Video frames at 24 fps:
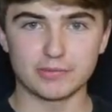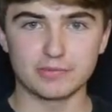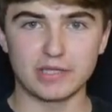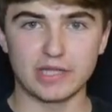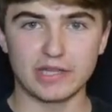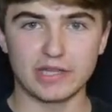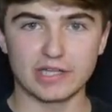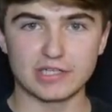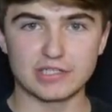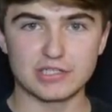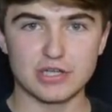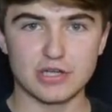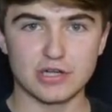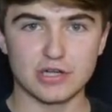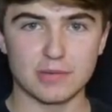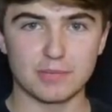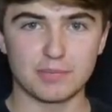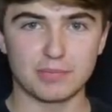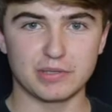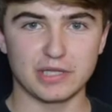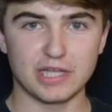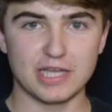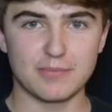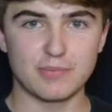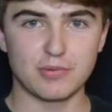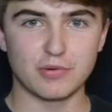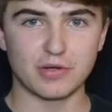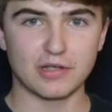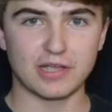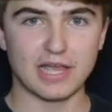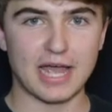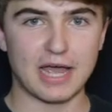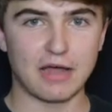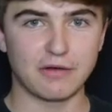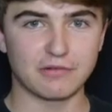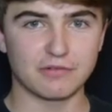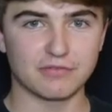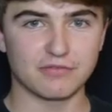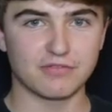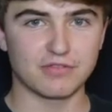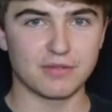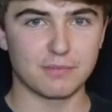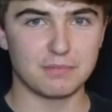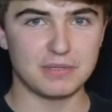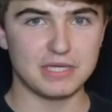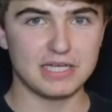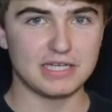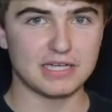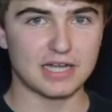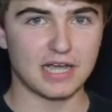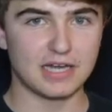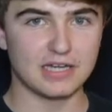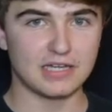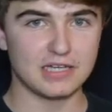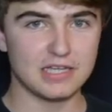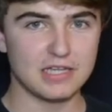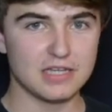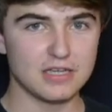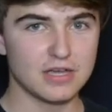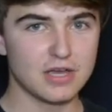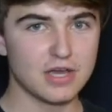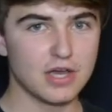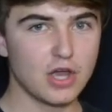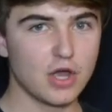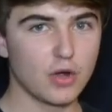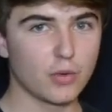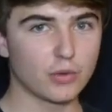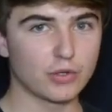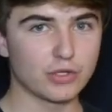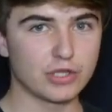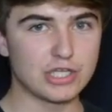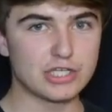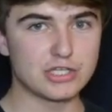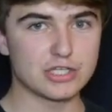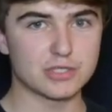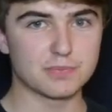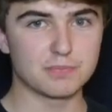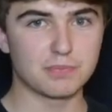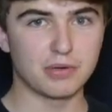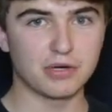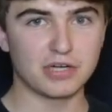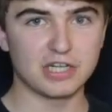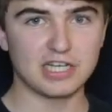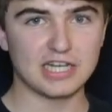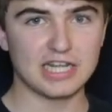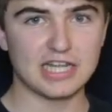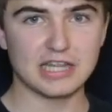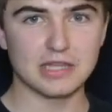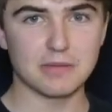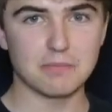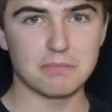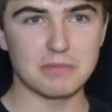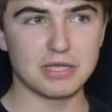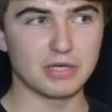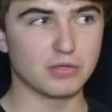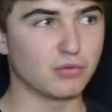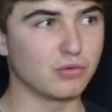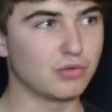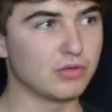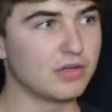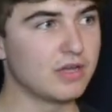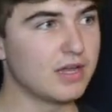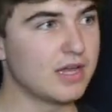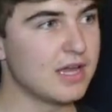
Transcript: They like took a playbook out of the P90 where they just put it in the middle.